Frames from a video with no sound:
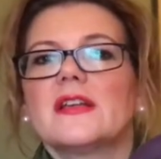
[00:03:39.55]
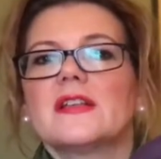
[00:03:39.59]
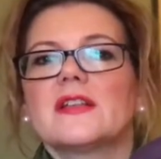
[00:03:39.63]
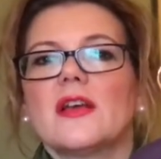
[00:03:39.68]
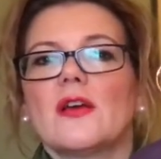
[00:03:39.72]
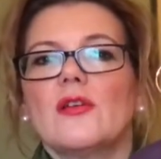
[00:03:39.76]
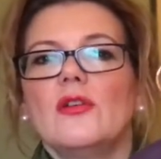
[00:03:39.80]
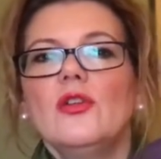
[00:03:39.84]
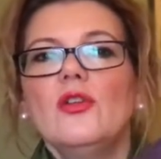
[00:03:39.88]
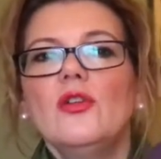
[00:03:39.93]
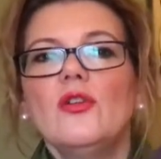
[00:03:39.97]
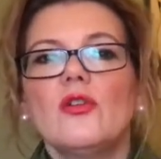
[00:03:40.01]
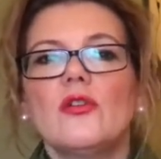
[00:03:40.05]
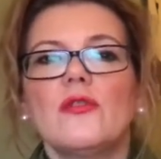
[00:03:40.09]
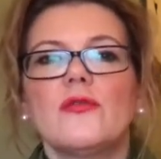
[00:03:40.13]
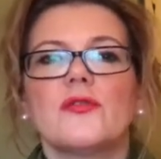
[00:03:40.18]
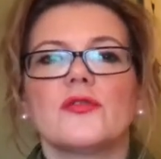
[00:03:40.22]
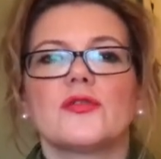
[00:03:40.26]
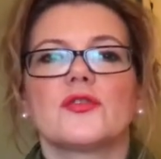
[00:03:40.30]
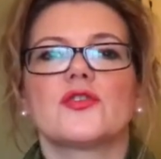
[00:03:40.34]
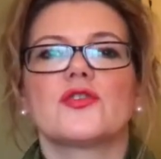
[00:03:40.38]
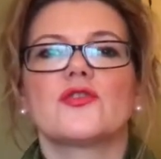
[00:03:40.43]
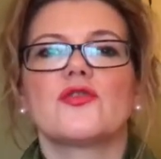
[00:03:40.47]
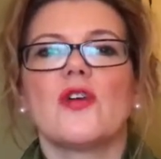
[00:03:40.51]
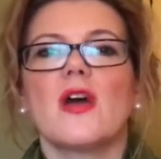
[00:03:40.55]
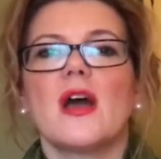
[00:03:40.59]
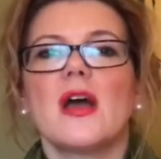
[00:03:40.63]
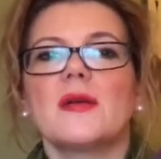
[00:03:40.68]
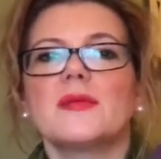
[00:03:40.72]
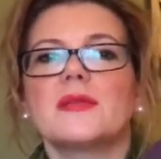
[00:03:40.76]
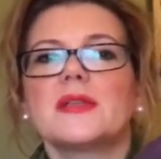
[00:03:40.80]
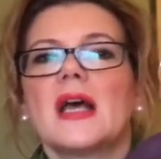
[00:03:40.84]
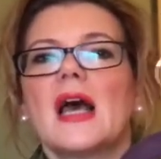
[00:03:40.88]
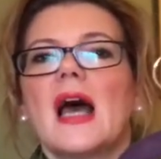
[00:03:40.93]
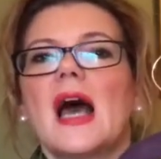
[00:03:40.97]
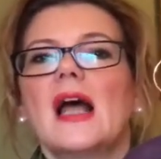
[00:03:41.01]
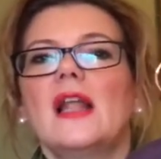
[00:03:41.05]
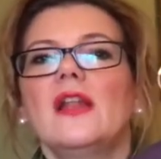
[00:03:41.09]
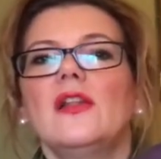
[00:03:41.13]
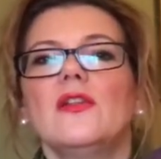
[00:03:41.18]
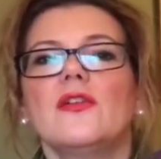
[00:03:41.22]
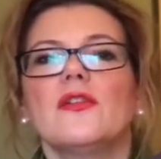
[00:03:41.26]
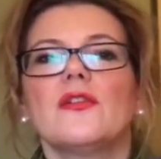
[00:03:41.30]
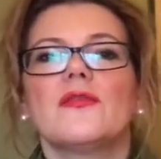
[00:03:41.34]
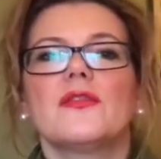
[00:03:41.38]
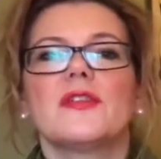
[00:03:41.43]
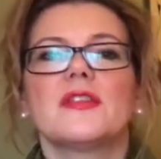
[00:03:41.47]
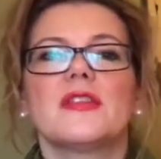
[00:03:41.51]
So look for stripes and
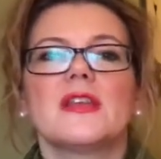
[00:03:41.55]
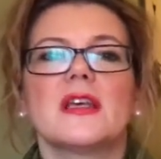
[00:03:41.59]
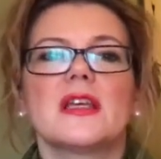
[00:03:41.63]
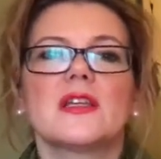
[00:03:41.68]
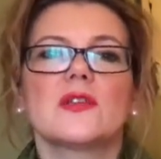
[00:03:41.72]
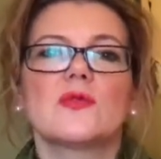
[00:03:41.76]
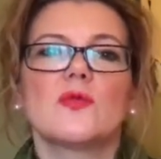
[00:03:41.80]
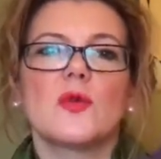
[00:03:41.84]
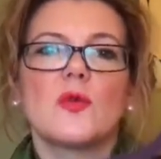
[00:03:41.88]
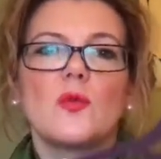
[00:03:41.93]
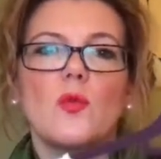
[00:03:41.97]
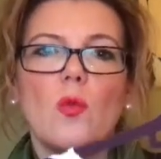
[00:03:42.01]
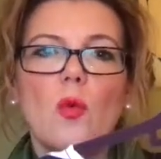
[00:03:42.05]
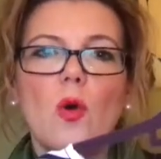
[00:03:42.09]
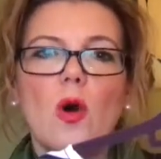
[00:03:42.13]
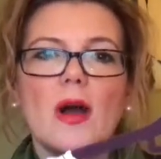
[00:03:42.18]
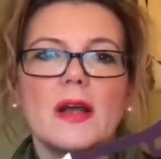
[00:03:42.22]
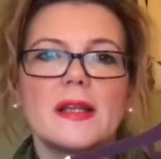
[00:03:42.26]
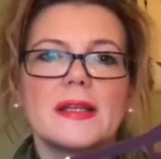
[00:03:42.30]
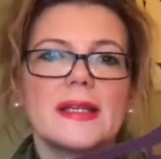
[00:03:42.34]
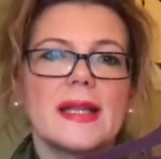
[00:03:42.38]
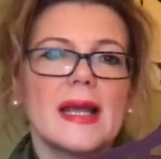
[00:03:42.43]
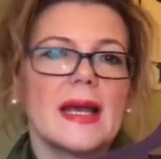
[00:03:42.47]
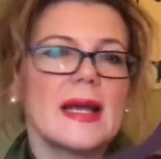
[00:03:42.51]
look for things with wide